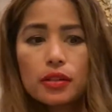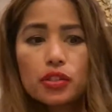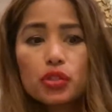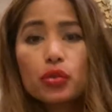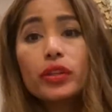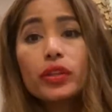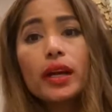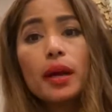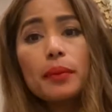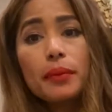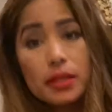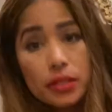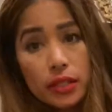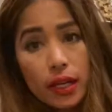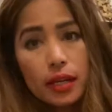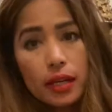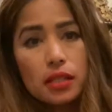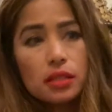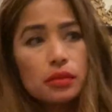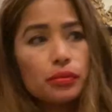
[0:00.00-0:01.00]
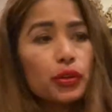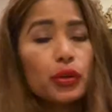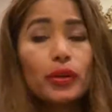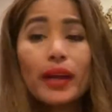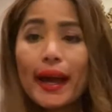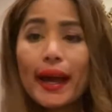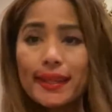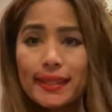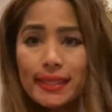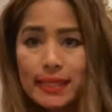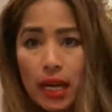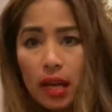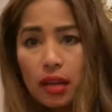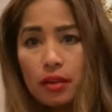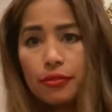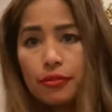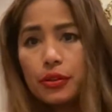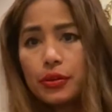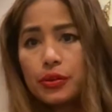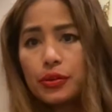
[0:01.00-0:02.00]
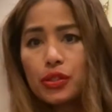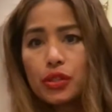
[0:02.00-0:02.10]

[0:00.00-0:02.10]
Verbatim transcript: So they can make Chinese food and Thai food.